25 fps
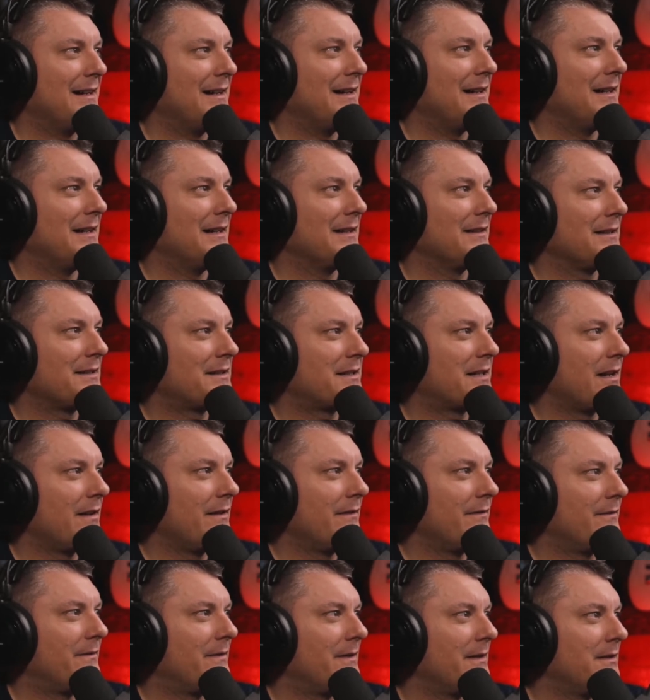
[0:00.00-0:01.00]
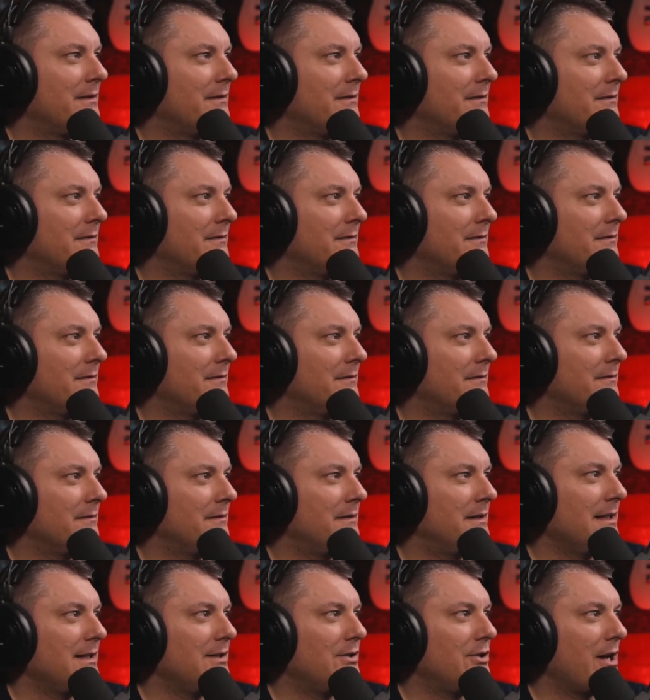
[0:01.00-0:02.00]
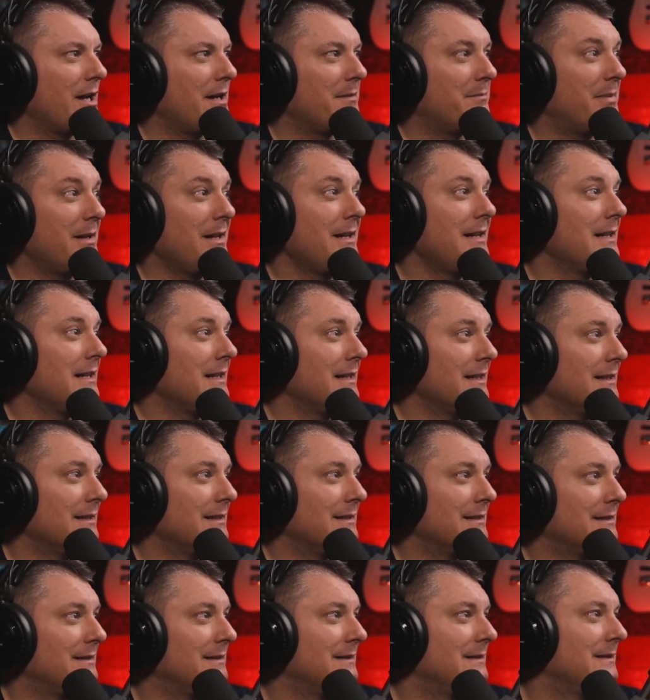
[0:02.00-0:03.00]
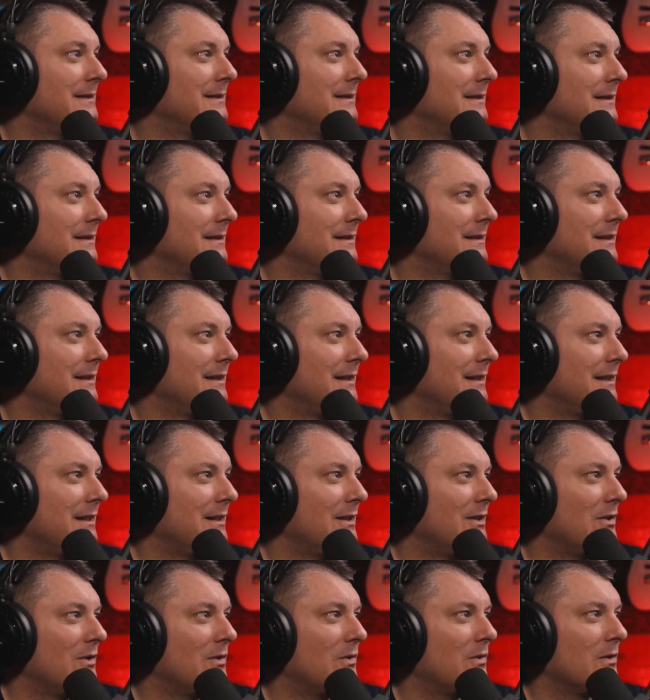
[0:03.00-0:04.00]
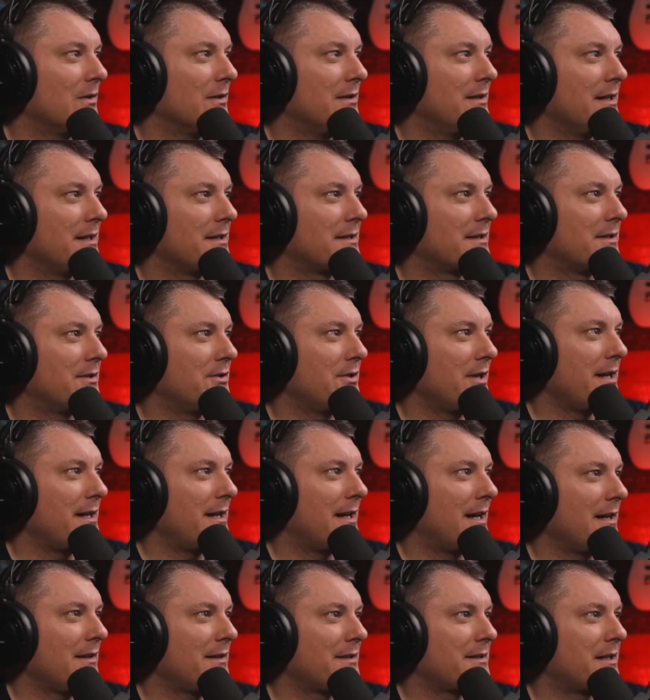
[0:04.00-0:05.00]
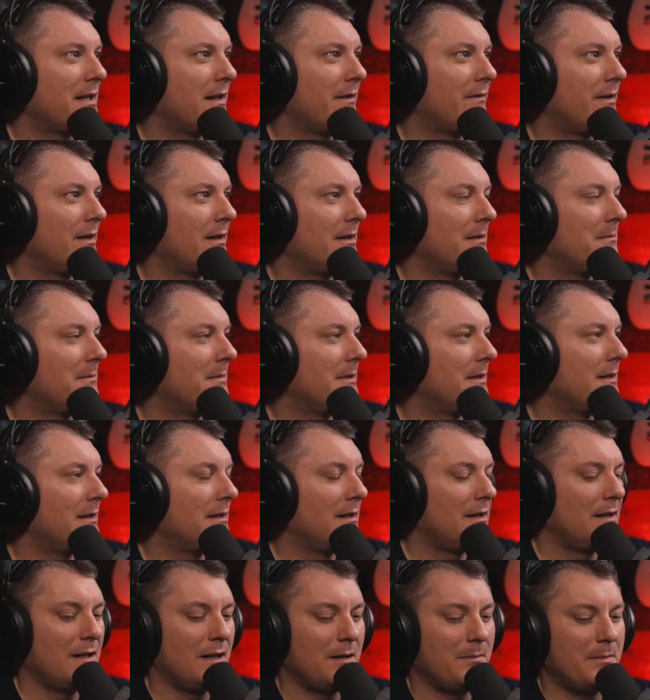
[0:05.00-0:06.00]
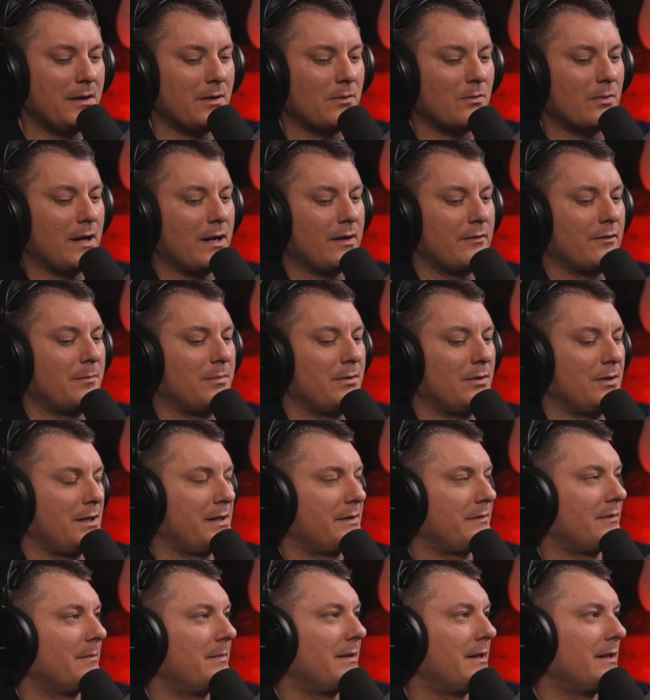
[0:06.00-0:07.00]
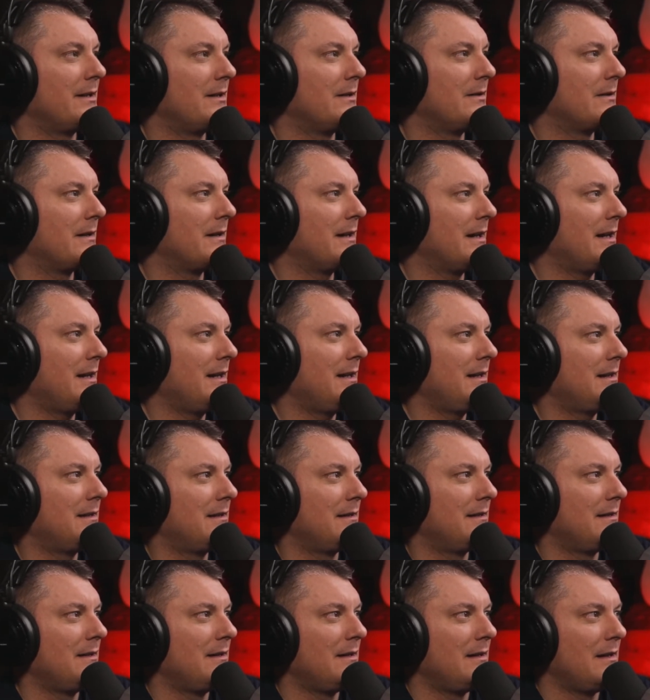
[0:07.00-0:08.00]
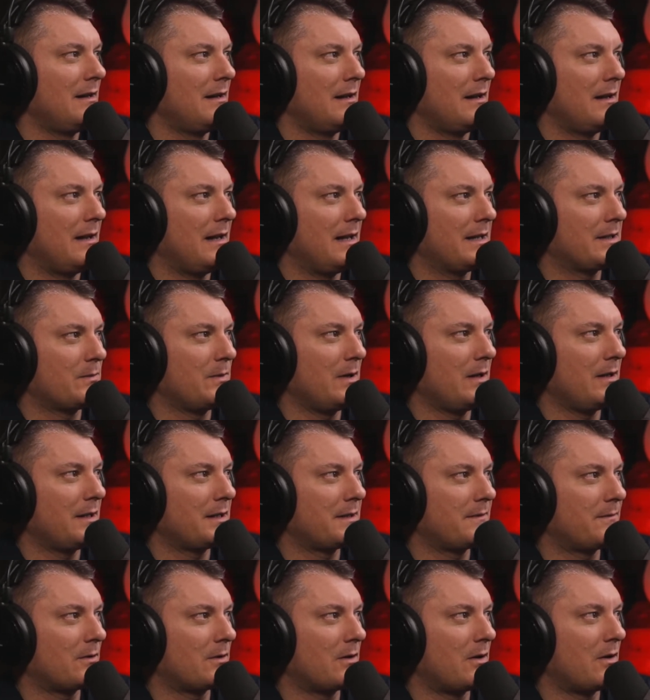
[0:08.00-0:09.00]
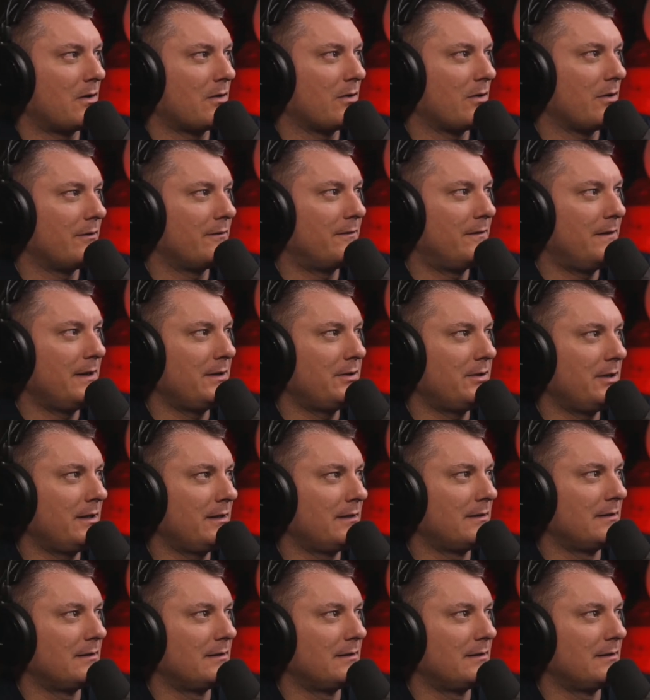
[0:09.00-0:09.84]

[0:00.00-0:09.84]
Let's give DJP or Disc Jedi. Let's give him a big round of applause for being here today, as well as for Hard On Fishing